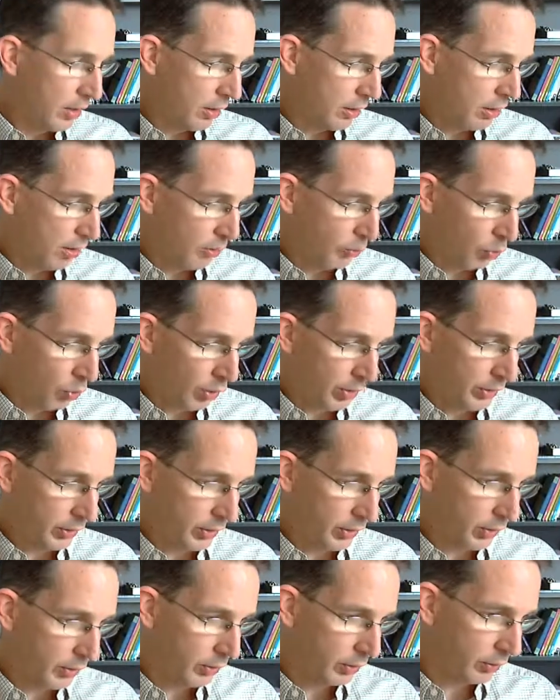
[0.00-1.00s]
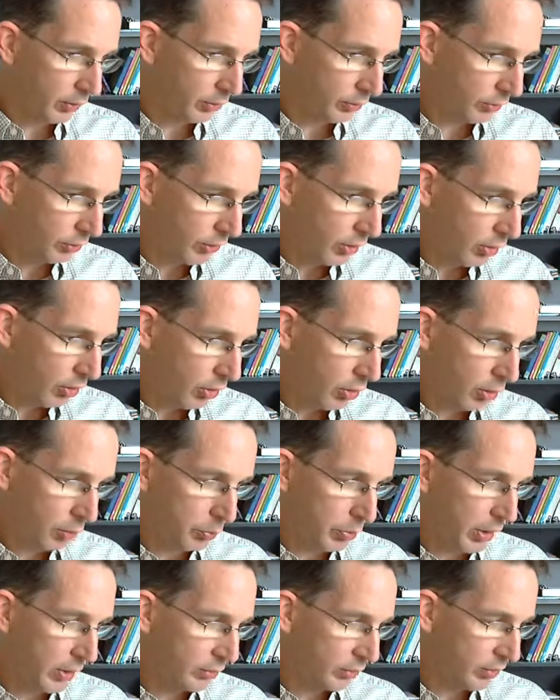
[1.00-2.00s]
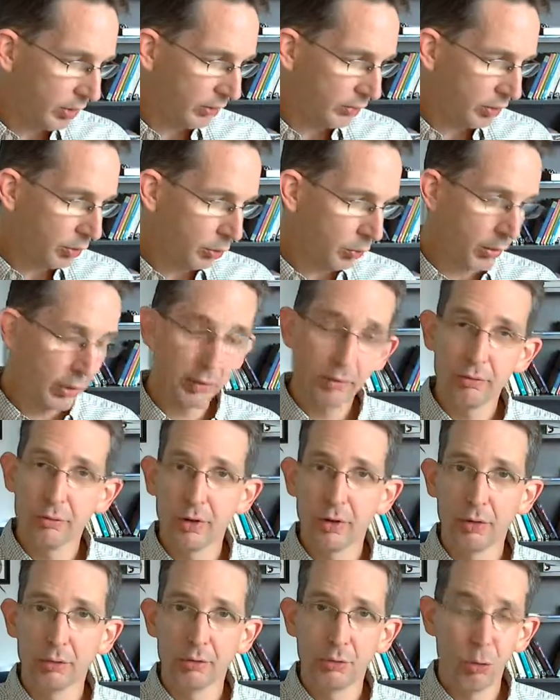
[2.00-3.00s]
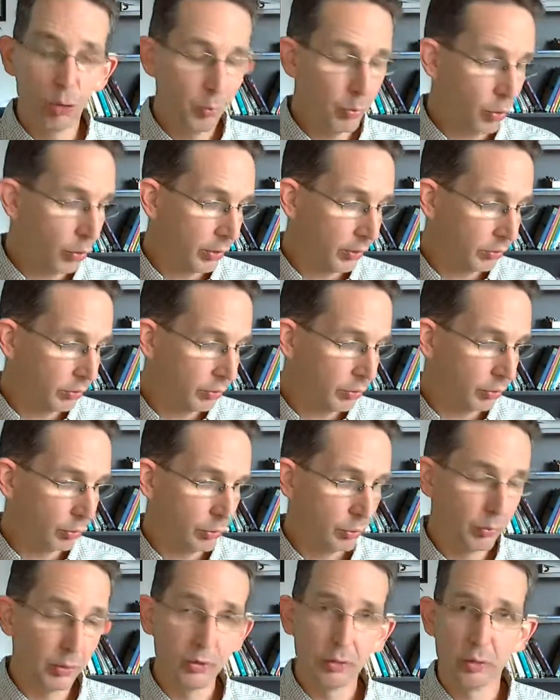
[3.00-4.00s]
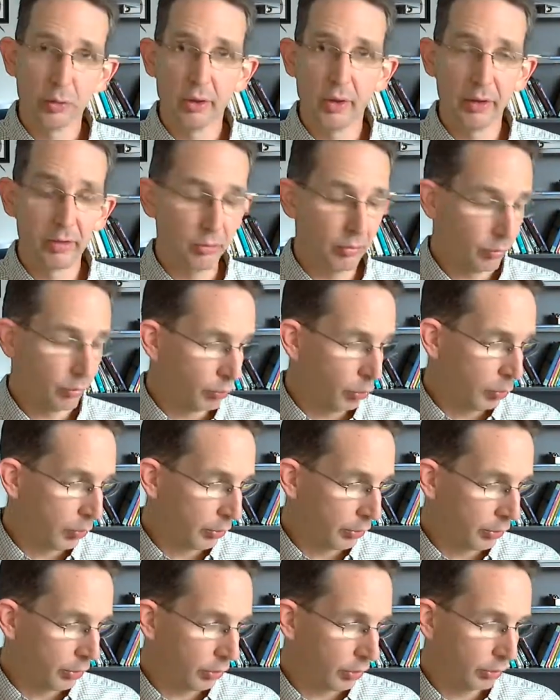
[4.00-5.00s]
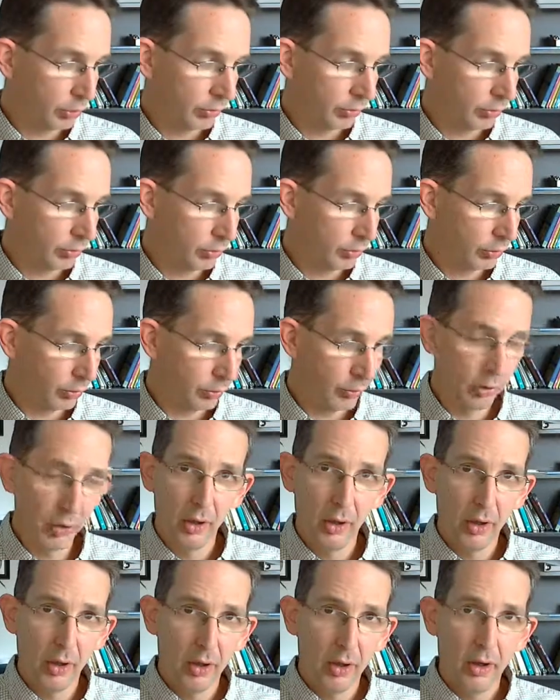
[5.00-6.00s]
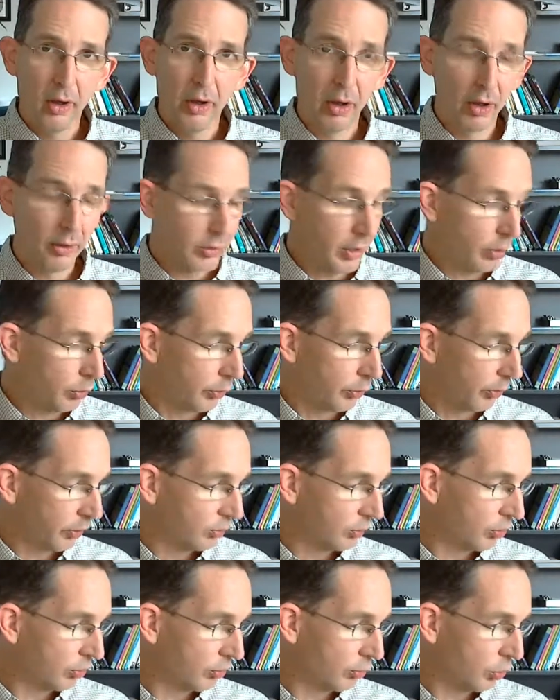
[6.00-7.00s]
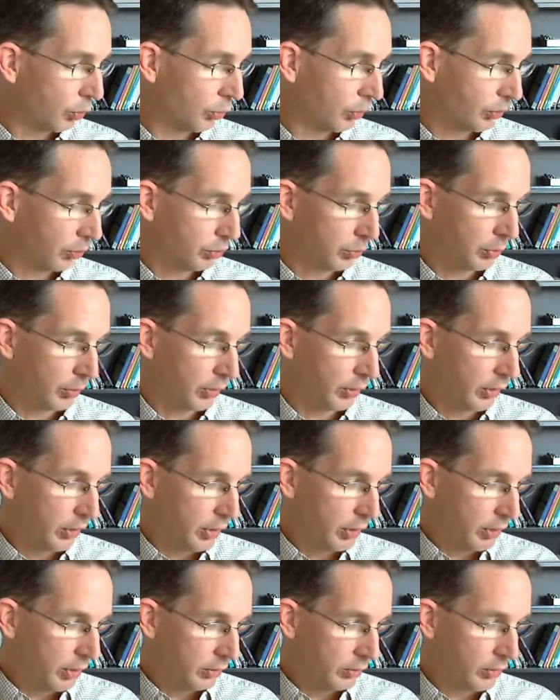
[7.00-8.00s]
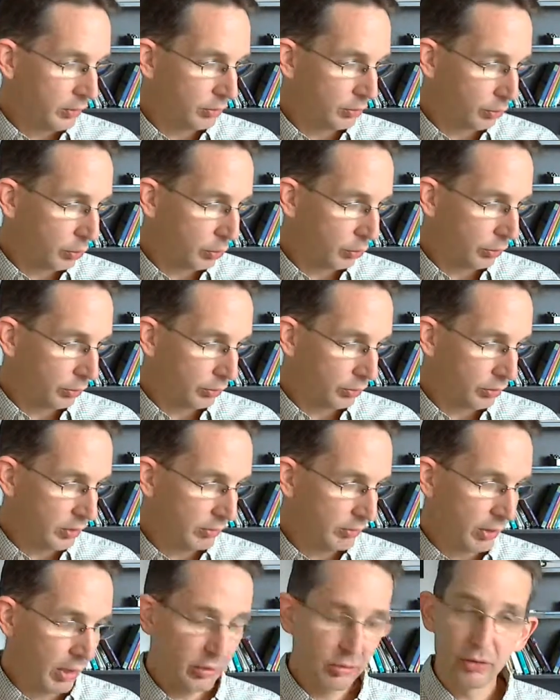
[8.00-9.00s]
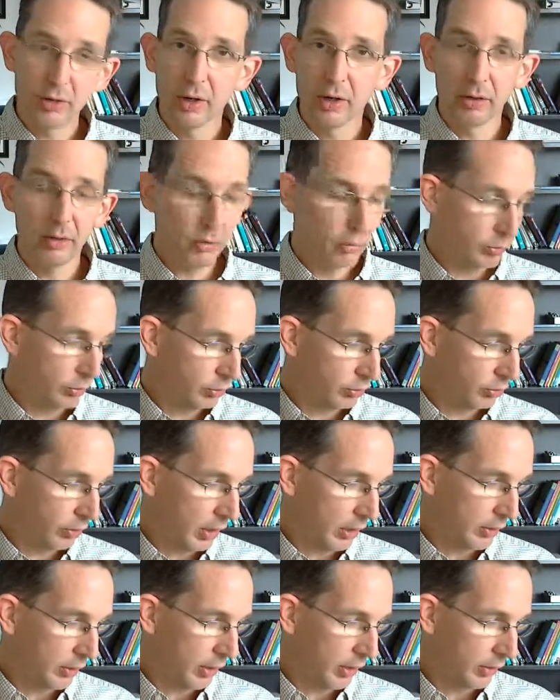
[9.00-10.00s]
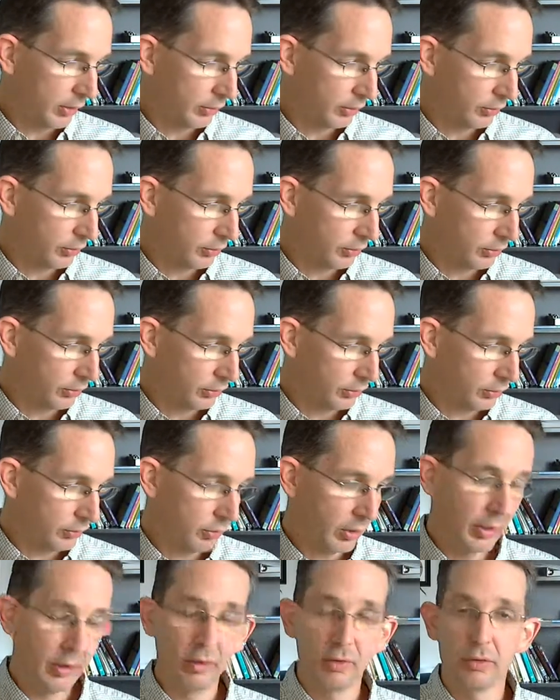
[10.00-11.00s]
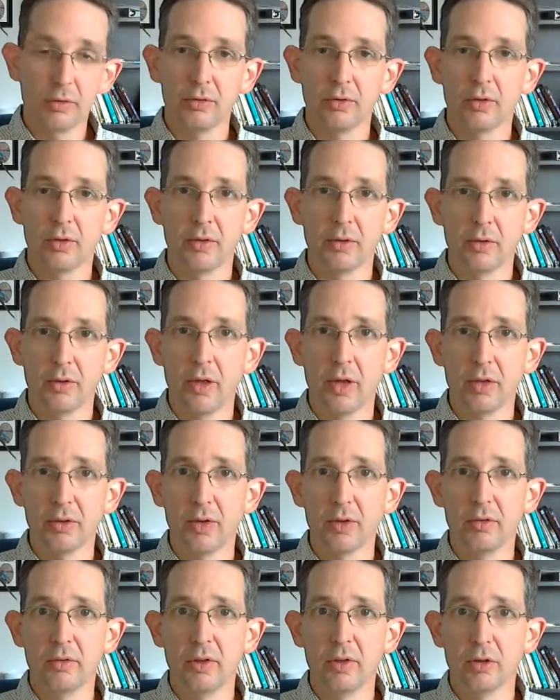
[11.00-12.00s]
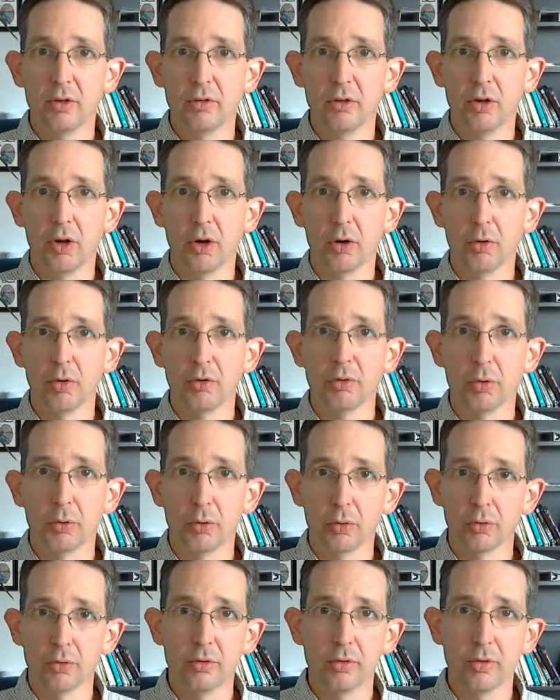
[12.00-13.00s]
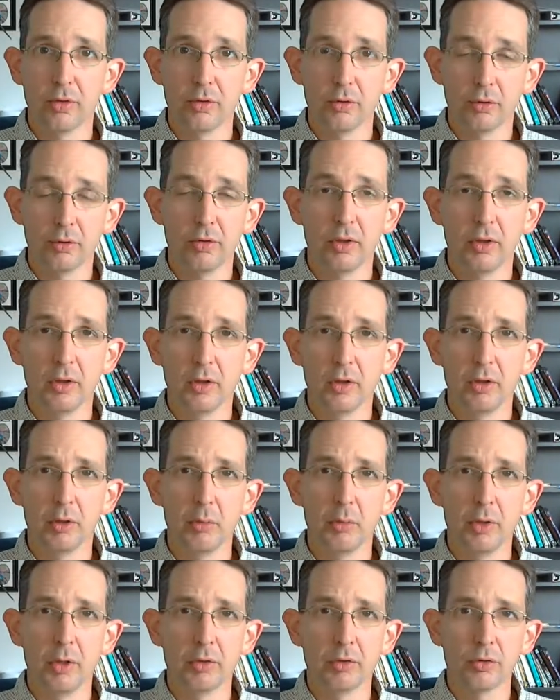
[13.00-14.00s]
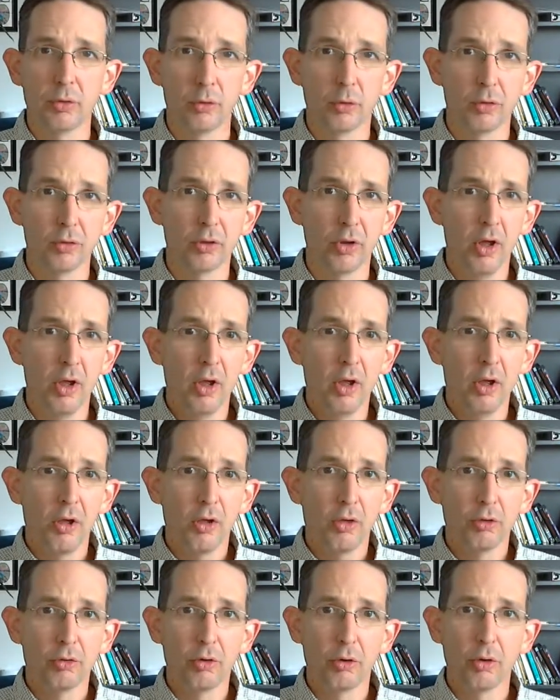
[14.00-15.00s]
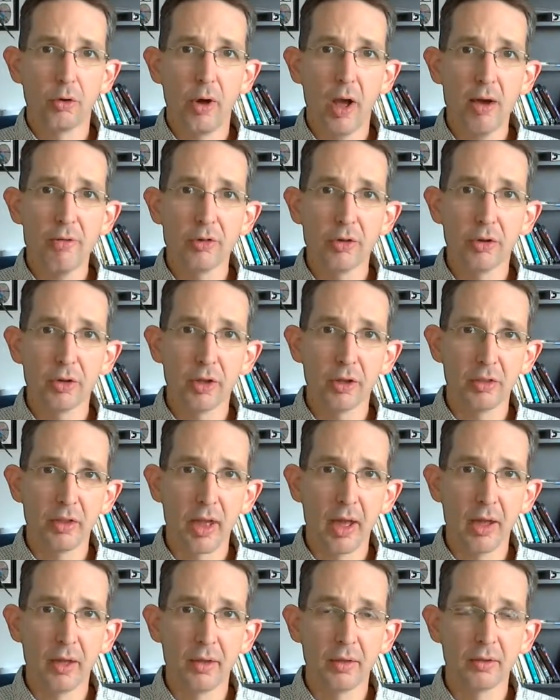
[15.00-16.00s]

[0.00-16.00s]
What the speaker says: One is on page 71, figure 4.2, which relates the normal curve to not only z-scores, but t-scores, deviation IQs, Stanines, STENs, and SAT and GRE scores, the CEB scores. So have a look at that.